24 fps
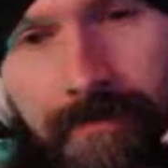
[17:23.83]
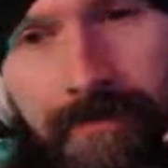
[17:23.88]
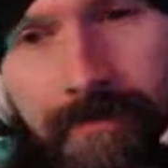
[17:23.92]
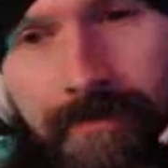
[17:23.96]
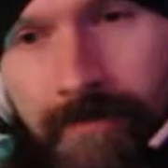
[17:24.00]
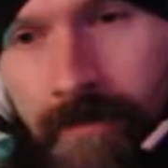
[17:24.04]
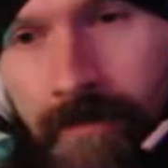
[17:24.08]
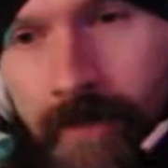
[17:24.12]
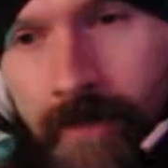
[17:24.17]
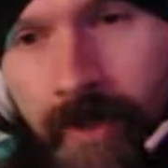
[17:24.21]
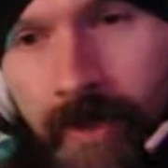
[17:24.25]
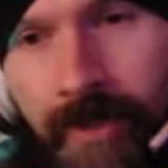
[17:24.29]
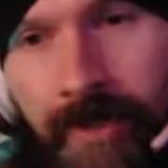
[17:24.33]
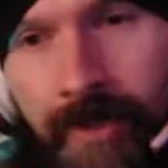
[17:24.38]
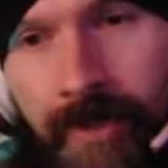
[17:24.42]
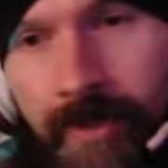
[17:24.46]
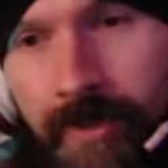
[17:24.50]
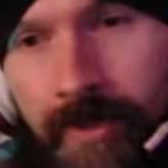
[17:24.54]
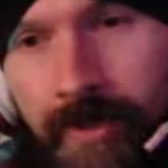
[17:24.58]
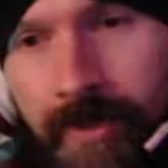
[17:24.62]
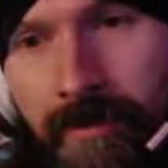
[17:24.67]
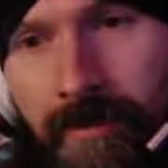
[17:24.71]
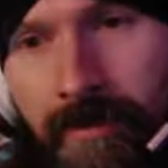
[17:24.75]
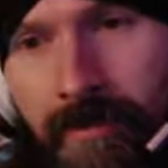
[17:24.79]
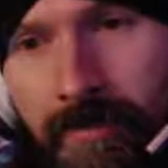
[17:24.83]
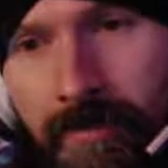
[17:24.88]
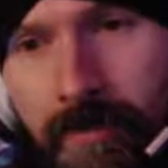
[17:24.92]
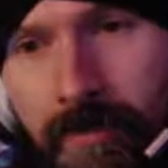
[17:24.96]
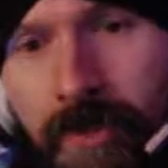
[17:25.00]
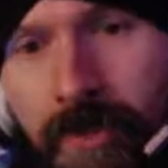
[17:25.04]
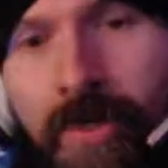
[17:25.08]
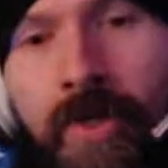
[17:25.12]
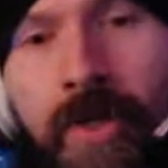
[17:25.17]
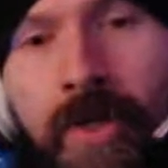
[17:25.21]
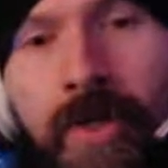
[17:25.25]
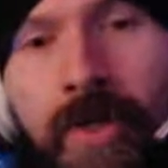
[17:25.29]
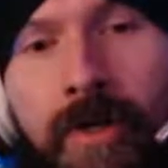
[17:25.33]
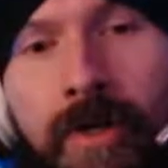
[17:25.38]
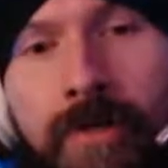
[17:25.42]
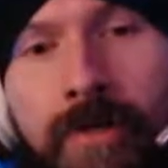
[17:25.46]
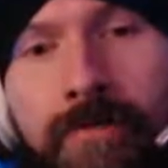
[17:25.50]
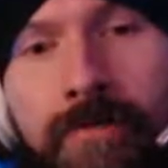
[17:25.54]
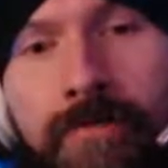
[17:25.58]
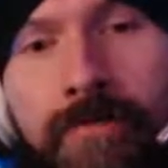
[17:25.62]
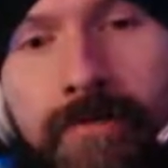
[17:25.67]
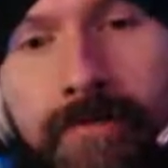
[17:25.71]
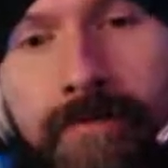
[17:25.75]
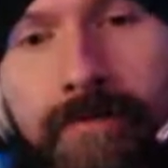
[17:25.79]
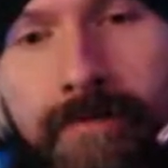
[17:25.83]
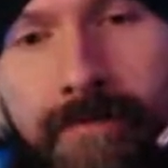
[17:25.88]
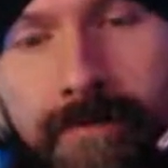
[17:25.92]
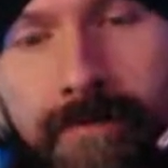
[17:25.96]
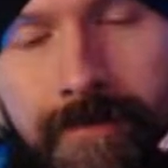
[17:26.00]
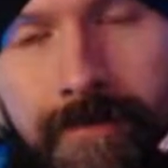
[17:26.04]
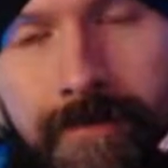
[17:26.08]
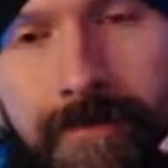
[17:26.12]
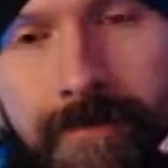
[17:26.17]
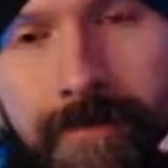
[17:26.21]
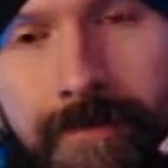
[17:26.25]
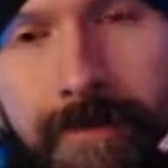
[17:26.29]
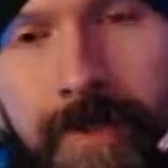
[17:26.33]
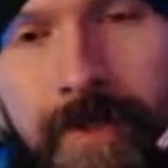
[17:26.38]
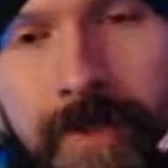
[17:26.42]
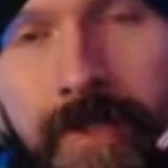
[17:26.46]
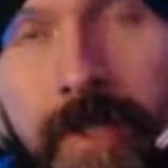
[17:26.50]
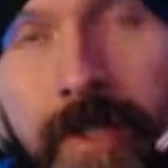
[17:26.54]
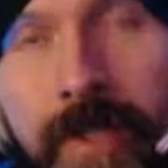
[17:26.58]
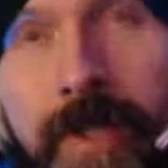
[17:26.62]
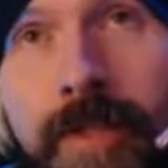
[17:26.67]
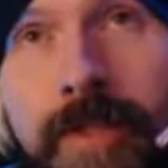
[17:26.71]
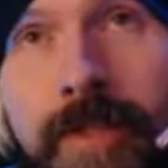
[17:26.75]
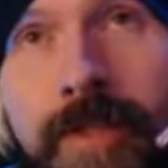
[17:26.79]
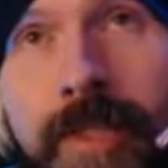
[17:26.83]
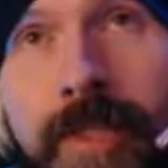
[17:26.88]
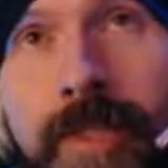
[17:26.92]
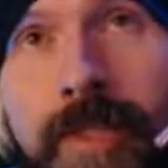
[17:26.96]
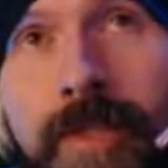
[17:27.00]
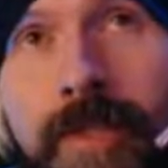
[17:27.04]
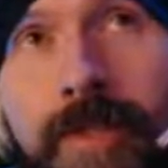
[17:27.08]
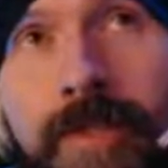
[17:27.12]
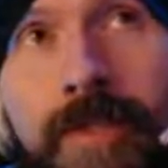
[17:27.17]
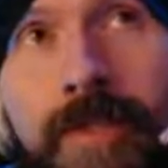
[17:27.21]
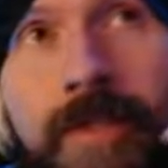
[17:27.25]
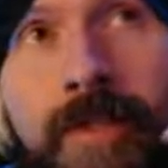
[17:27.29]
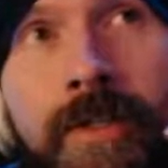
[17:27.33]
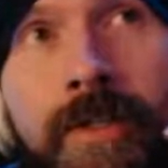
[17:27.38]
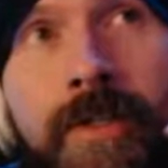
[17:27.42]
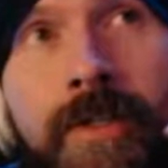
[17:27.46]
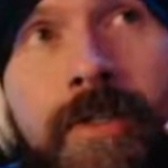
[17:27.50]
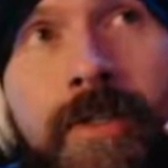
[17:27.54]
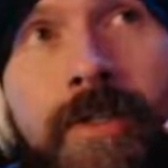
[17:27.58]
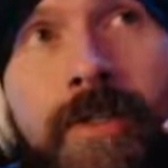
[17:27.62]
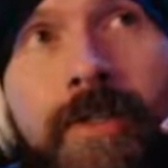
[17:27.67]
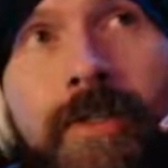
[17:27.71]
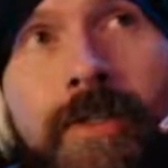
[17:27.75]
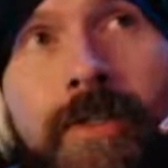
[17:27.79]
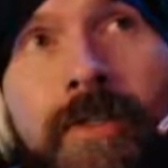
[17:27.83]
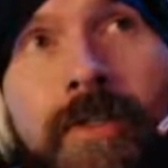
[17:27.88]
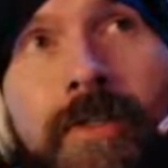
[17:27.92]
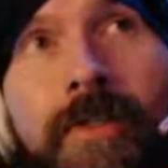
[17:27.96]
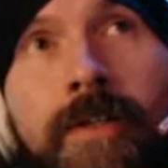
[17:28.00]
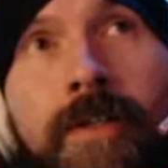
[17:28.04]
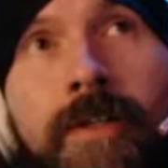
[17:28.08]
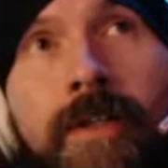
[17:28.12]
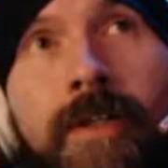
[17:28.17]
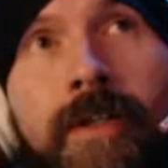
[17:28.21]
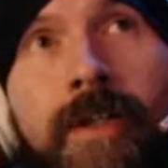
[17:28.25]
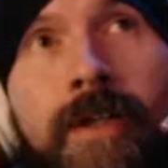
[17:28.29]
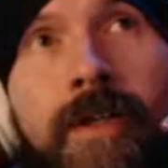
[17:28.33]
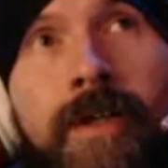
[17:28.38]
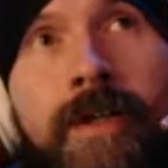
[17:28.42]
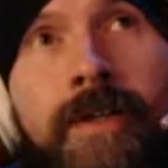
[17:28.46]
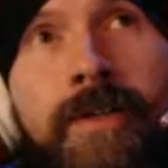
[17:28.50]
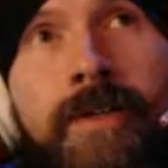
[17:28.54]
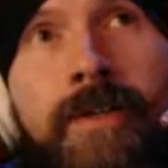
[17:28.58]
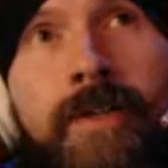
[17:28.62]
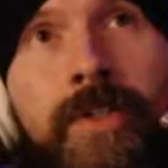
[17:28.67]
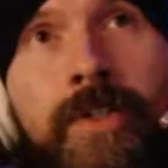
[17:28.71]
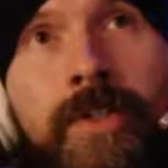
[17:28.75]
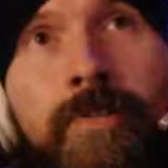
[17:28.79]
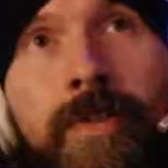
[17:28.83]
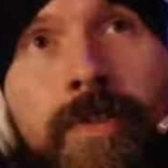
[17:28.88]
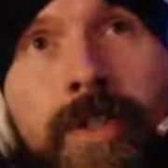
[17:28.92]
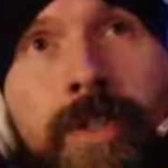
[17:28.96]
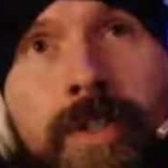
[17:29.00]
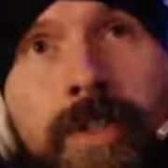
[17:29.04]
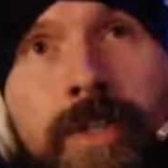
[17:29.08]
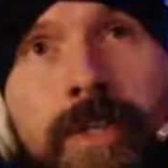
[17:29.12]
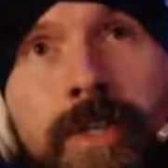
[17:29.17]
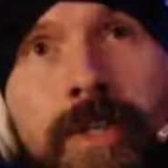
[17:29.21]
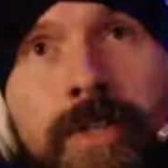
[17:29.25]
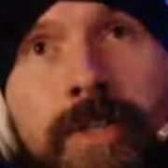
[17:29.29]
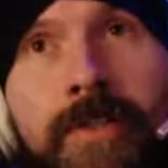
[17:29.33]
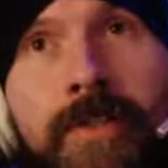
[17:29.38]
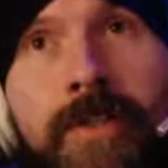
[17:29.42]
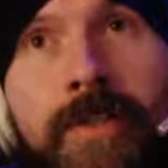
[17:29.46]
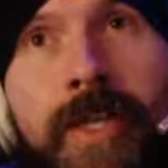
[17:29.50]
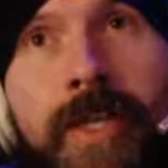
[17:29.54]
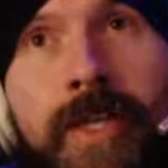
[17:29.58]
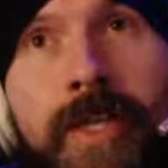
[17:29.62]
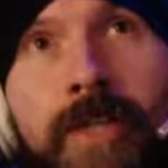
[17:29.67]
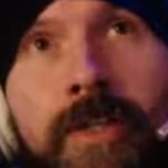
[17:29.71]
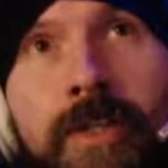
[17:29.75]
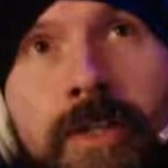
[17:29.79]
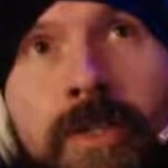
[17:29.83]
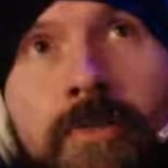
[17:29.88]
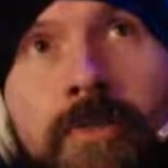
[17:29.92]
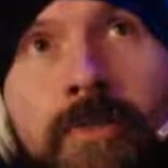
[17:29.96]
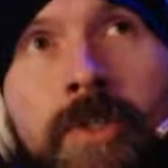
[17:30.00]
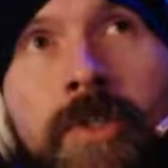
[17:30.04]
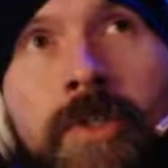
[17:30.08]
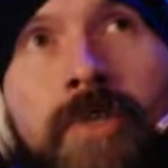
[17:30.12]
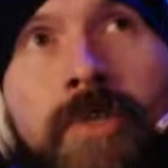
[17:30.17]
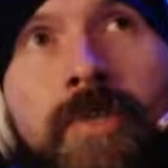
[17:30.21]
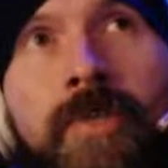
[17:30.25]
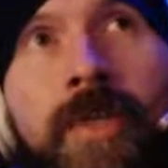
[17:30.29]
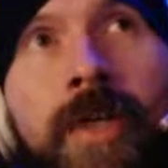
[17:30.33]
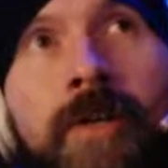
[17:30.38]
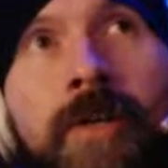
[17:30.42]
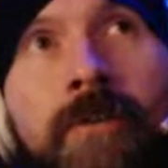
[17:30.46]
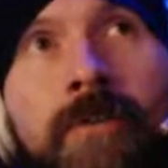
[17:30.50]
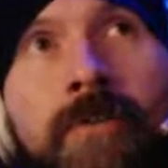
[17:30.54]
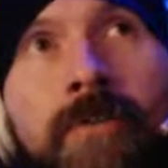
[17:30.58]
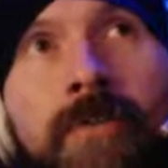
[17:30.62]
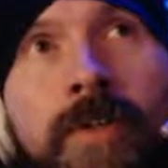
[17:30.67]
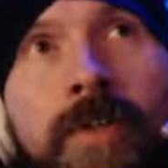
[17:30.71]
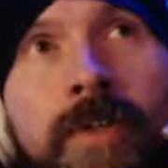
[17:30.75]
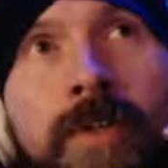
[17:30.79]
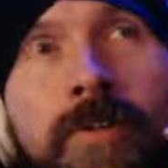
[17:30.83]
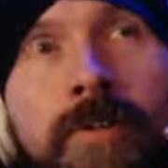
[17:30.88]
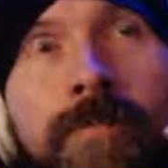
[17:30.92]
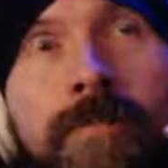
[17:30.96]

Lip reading: just bizarre, to say the least, on so many things that humans fight over.